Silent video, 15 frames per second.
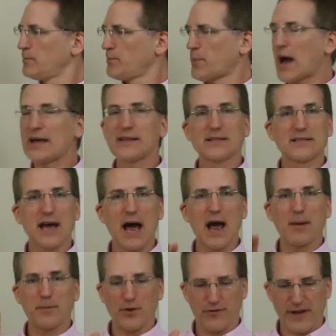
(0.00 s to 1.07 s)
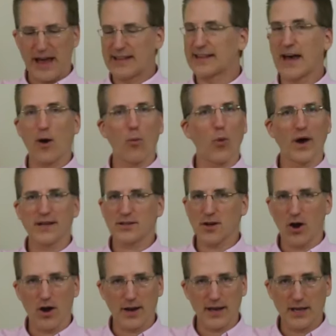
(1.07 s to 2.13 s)
by the time you've had that White
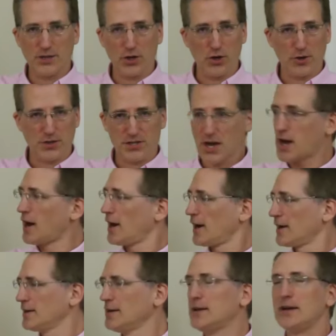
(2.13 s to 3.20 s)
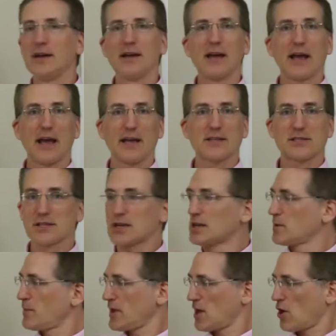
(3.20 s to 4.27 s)
Dog hit your tongue, it's going
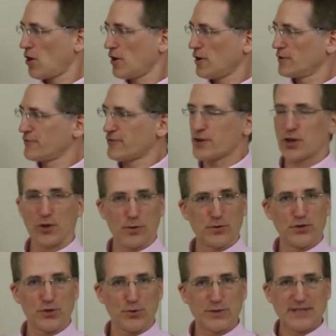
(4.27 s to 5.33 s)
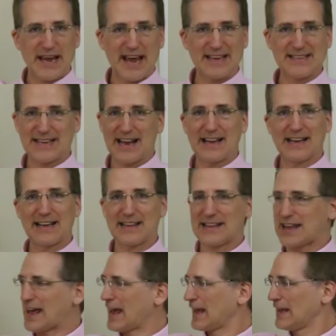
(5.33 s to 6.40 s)
to be hard for you to taste
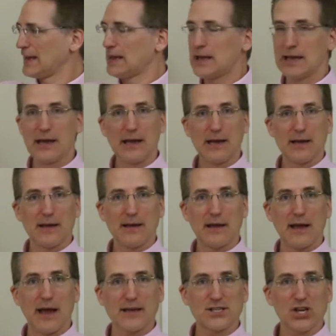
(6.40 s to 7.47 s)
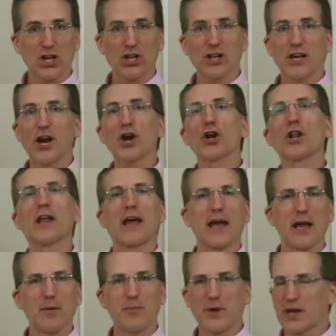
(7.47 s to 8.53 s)
anything as
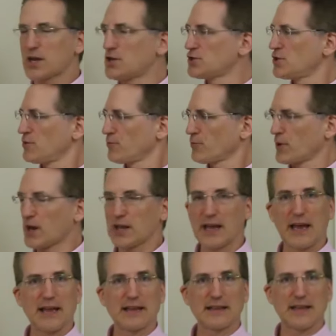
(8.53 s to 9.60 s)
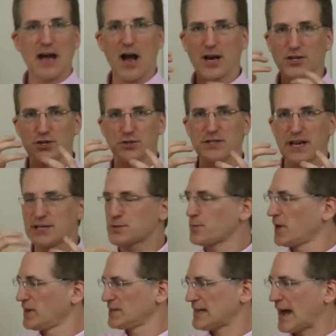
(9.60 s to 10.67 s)
clearly because you've really knocked your taste
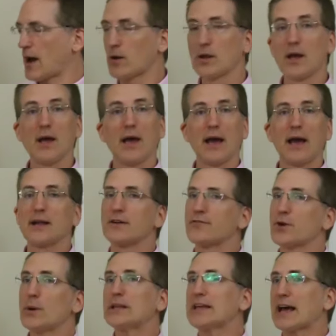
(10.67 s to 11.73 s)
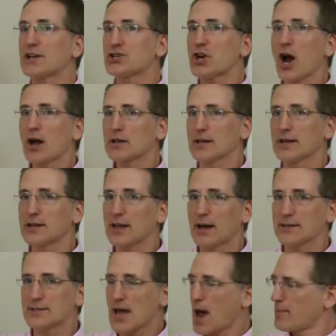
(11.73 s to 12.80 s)
buds out. And if you eat that chocolate
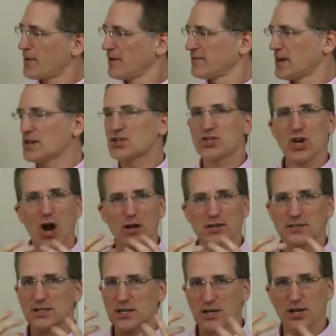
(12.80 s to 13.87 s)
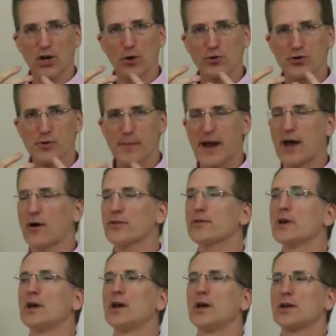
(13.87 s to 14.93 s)
on top of it, chocolate's going to coat your mouth.
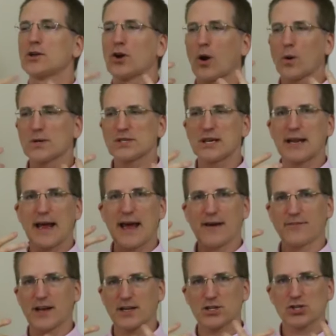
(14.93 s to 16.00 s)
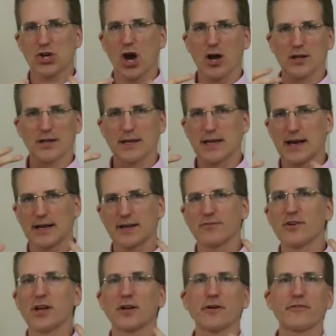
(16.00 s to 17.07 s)
You're always going to have that chocolate kind
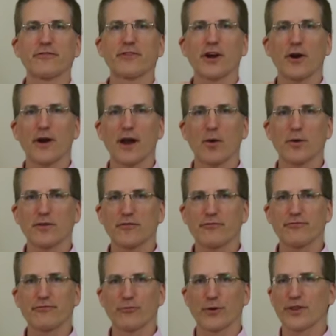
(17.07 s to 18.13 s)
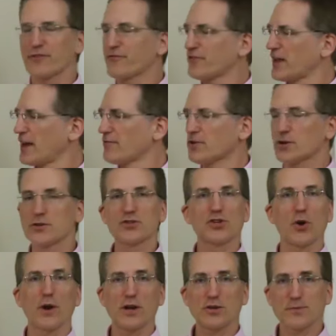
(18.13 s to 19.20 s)
of interfering with the flavor.
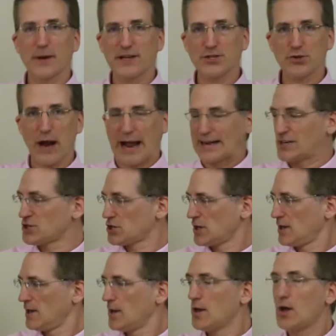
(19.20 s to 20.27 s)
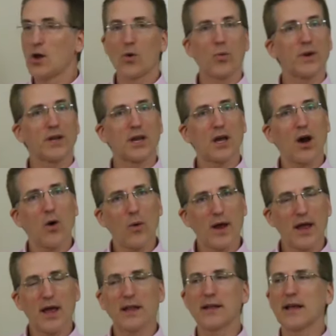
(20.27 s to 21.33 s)
So here's my strategy. When you go
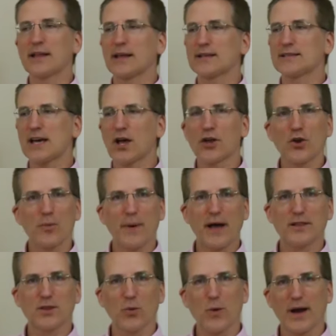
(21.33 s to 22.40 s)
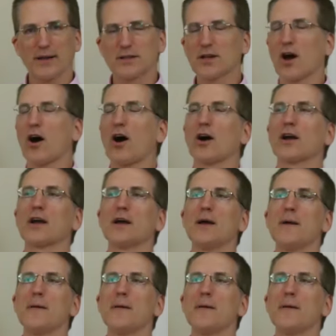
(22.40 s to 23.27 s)
in and they tell you about the White Dog,